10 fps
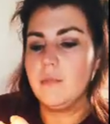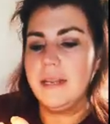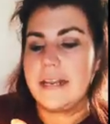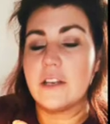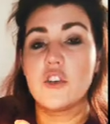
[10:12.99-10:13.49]

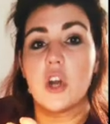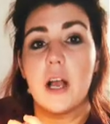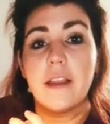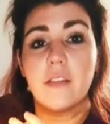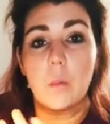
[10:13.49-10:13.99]
and it
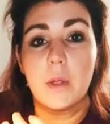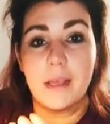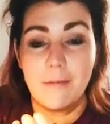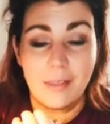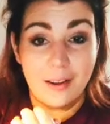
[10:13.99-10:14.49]
dries, it will
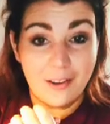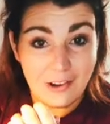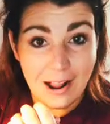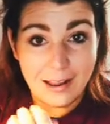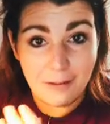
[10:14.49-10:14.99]
give the
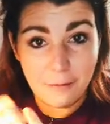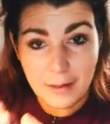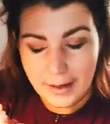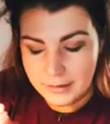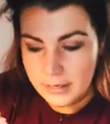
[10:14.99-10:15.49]
crack
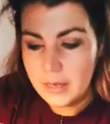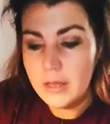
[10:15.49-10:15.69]
effect